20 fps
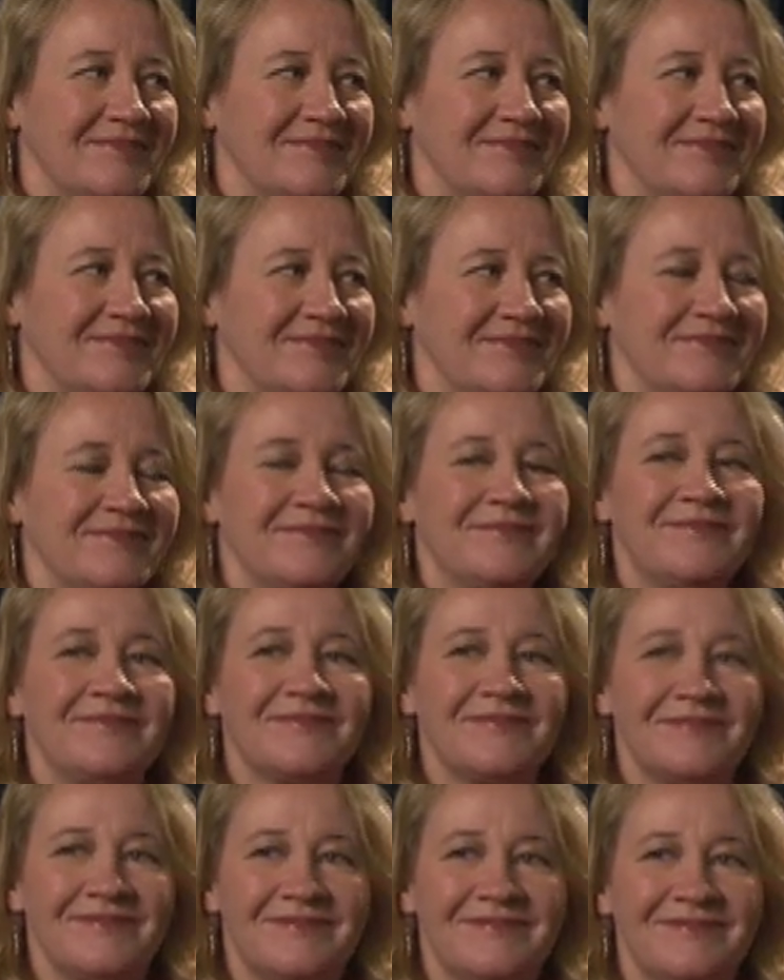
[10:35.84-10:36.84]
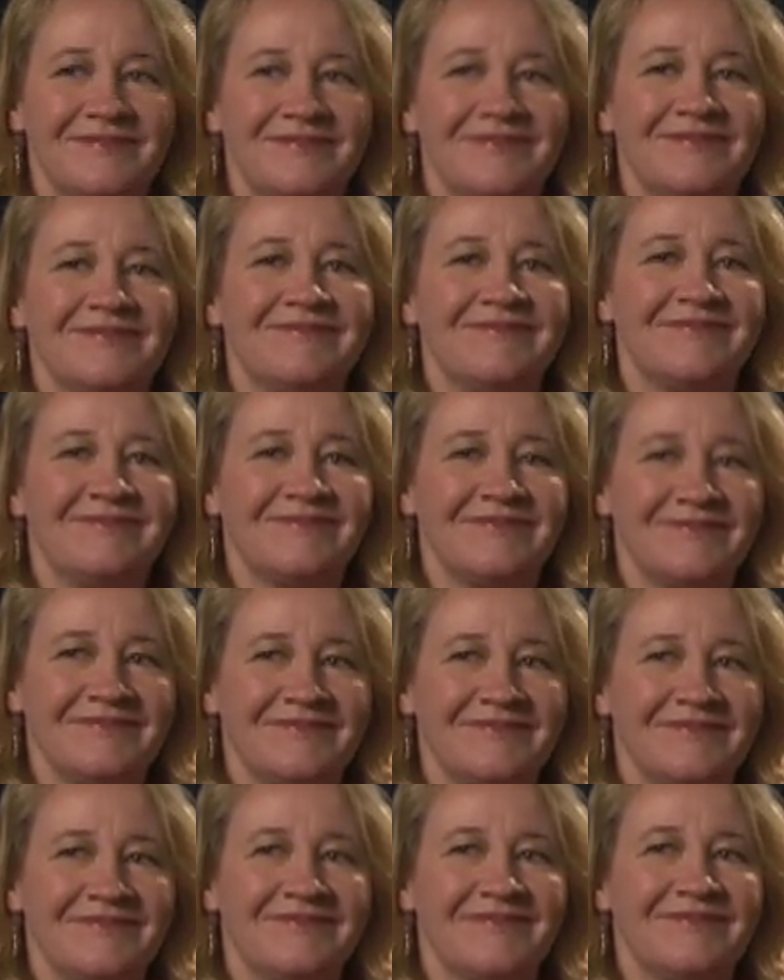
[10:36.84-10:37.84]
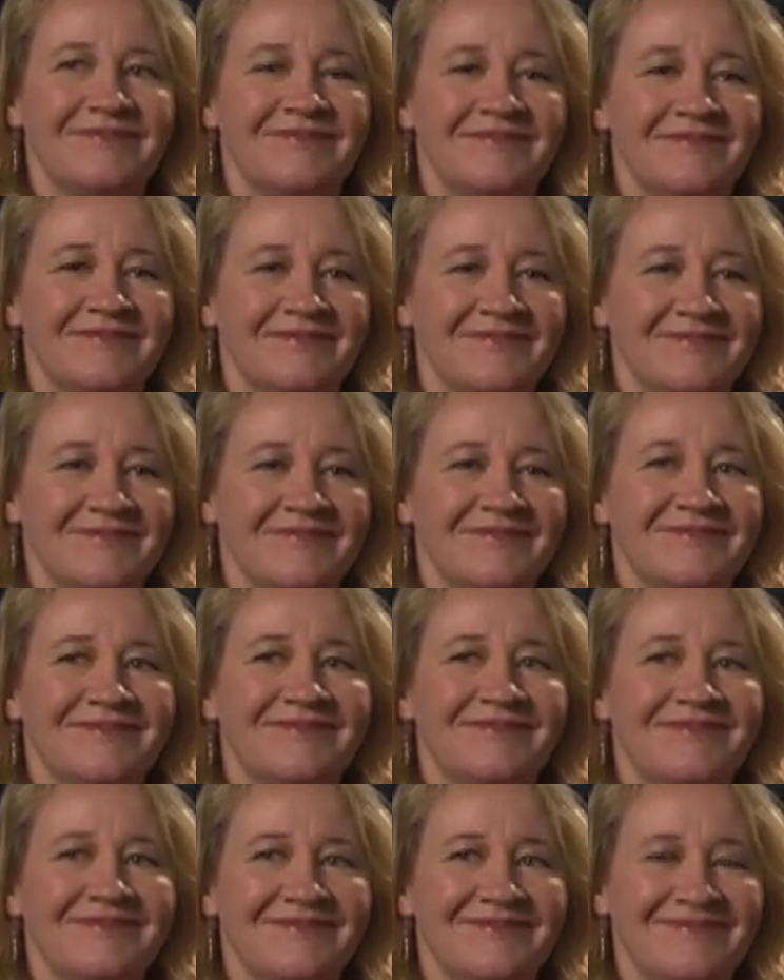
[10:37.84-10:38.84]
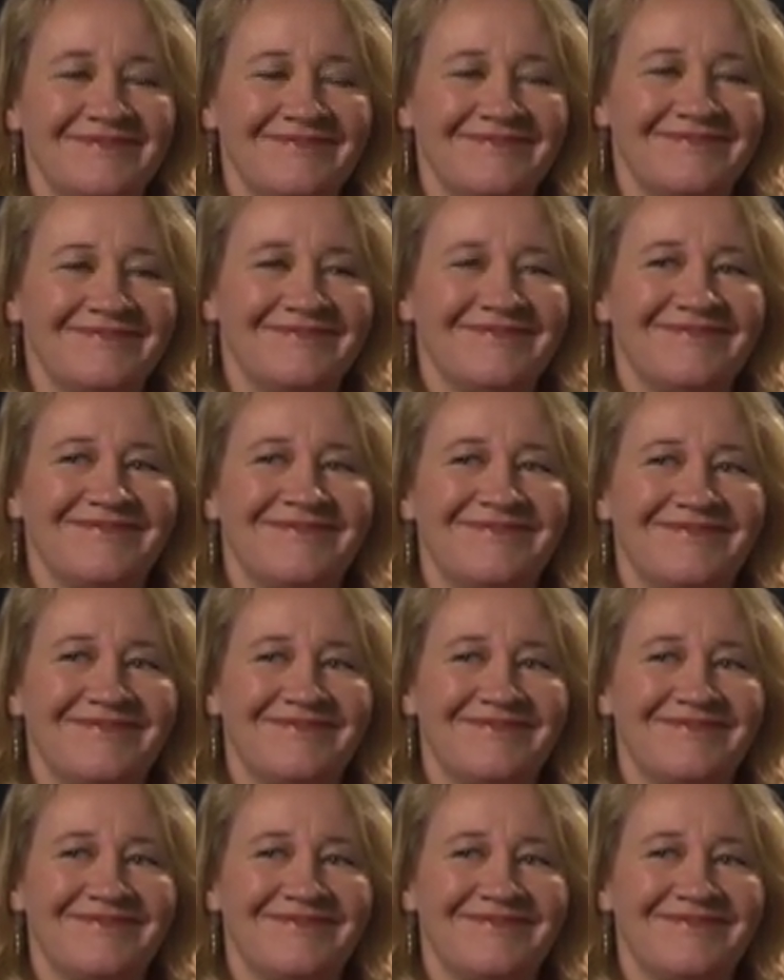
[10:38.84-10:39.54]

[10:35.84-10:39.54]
[no speech]